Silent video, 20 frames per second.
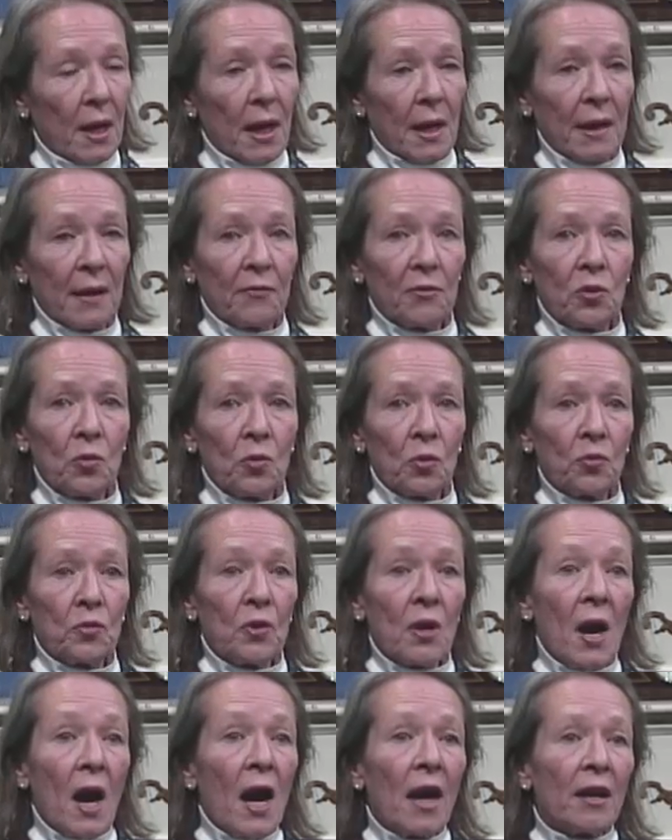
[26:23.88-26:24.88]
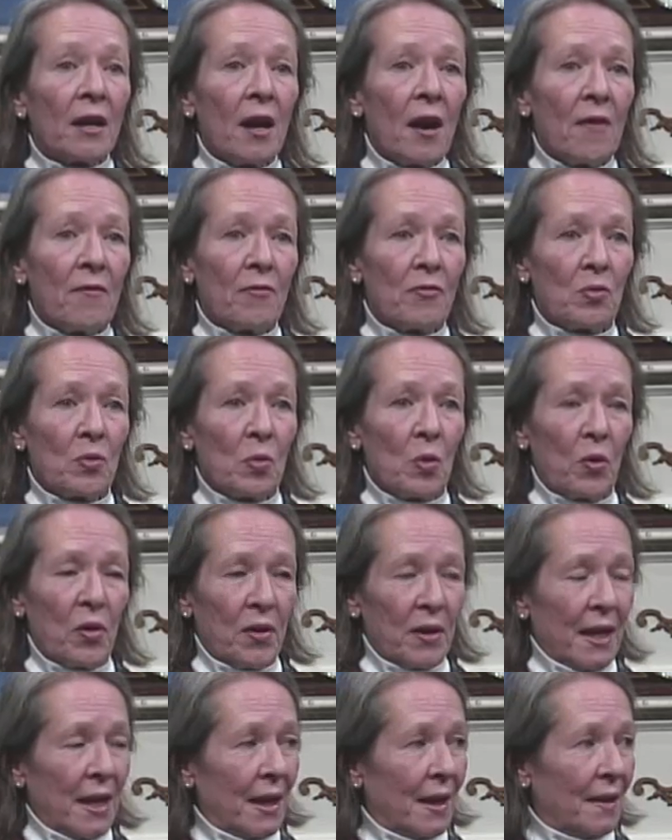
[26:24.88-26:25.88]
if you're not comfortable
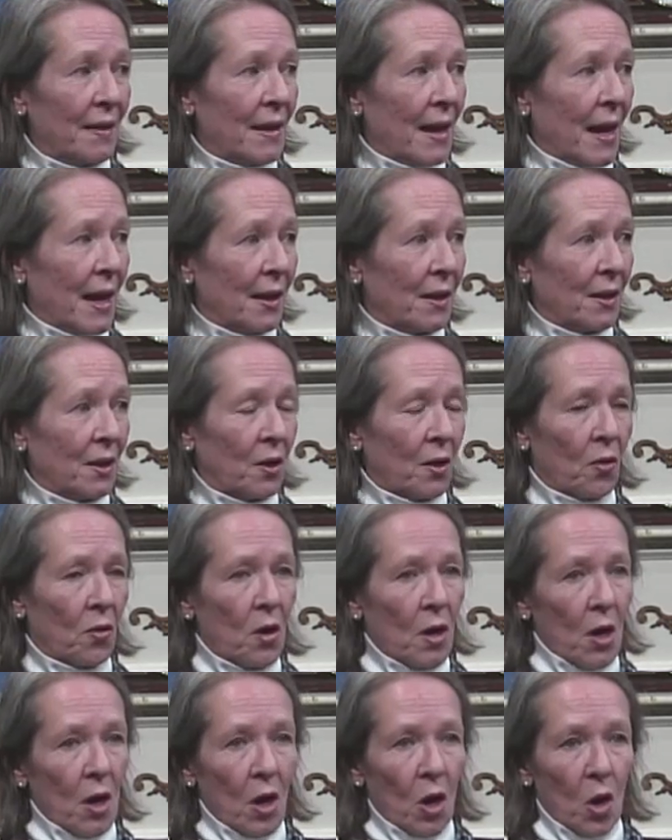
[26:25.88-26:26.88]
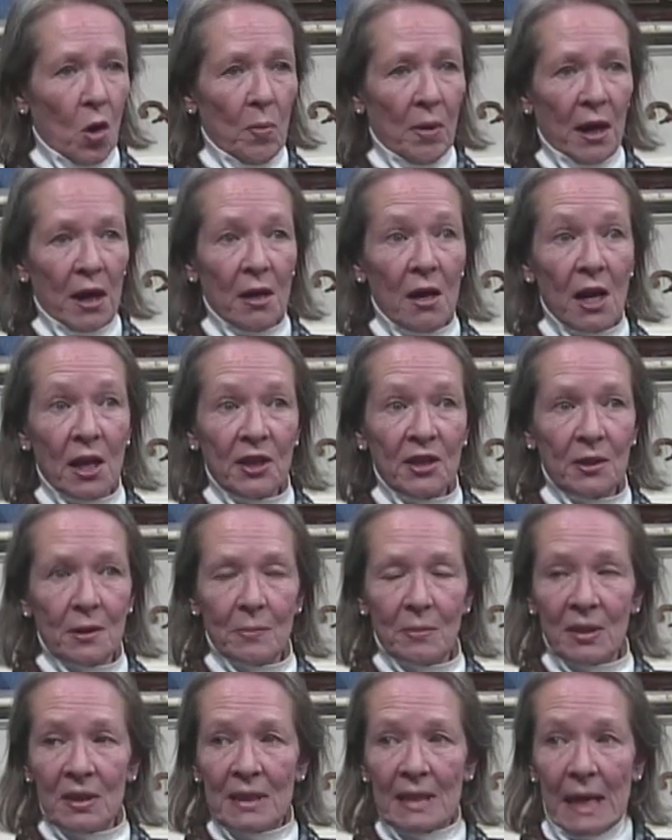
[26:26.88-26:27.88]
thinking that, oh my gosh,
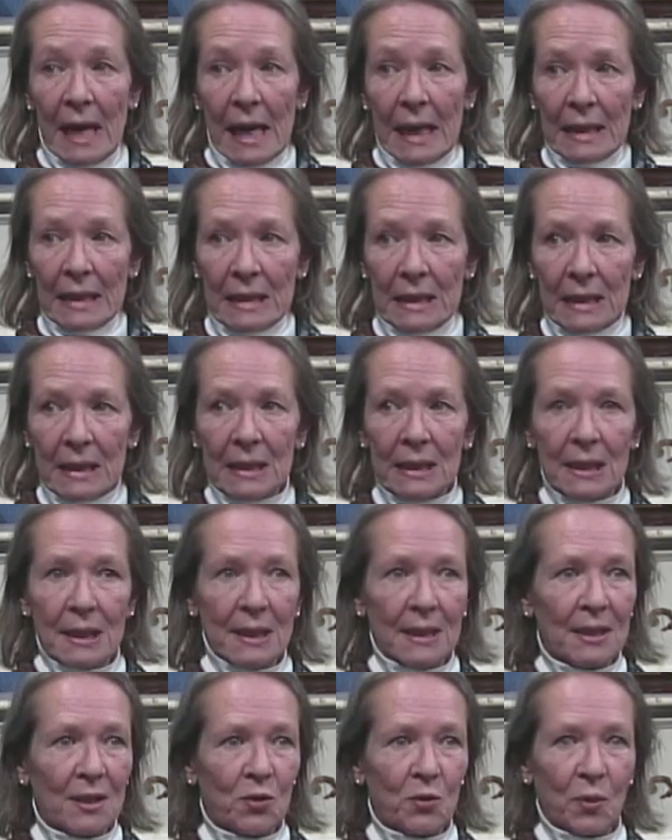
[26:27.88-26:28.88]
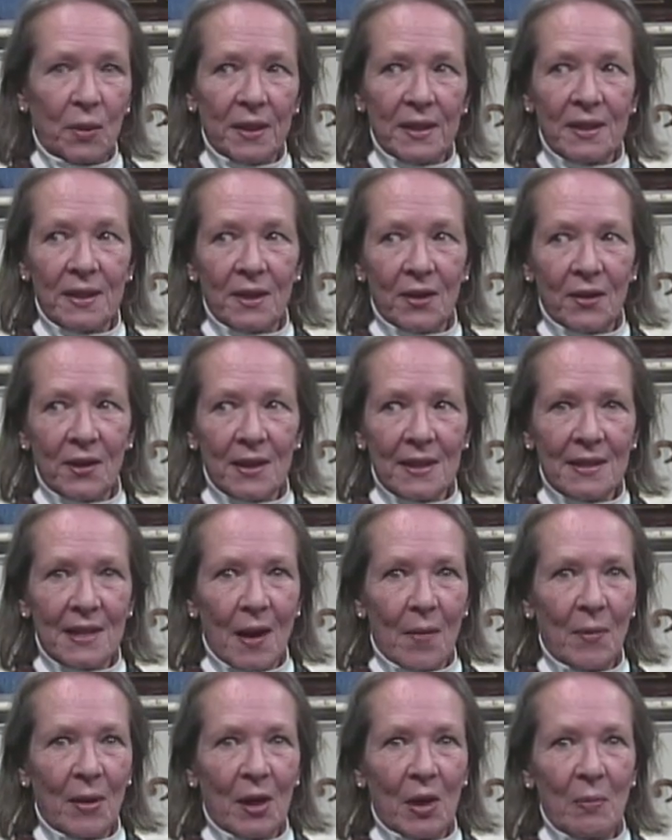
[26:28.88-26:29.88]
someone's taxes, this is really serious. How
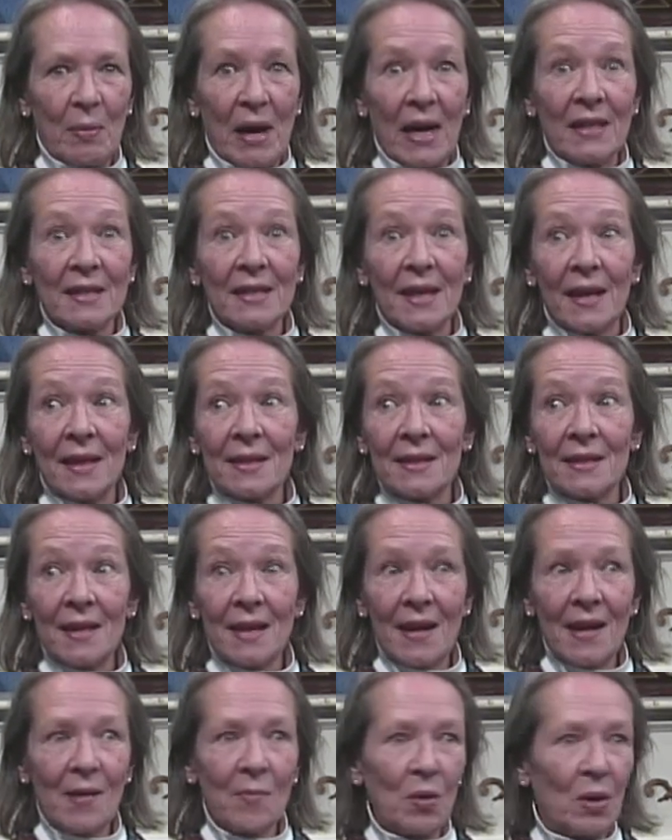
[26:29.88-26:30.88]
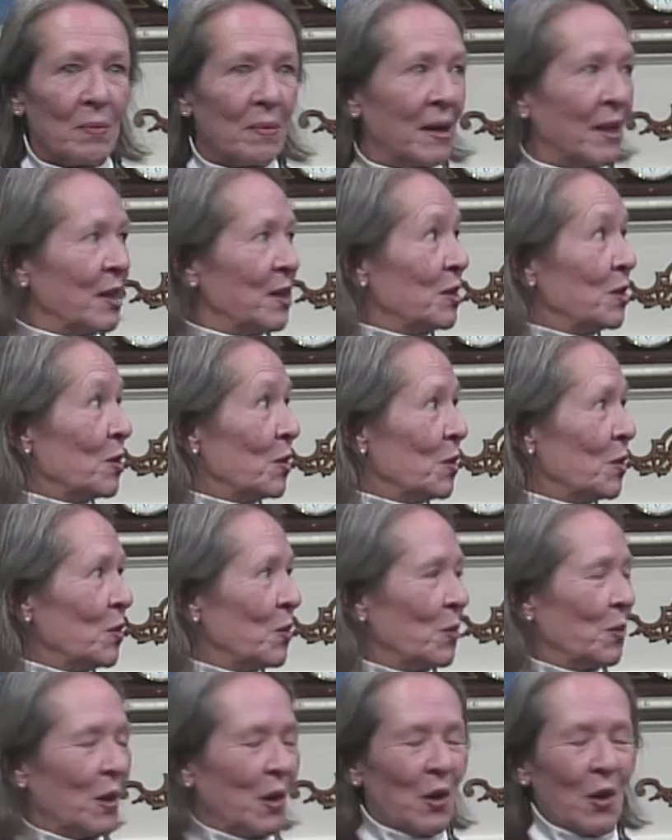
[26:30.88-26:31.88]
am I going to pass that exam? What am I going to do?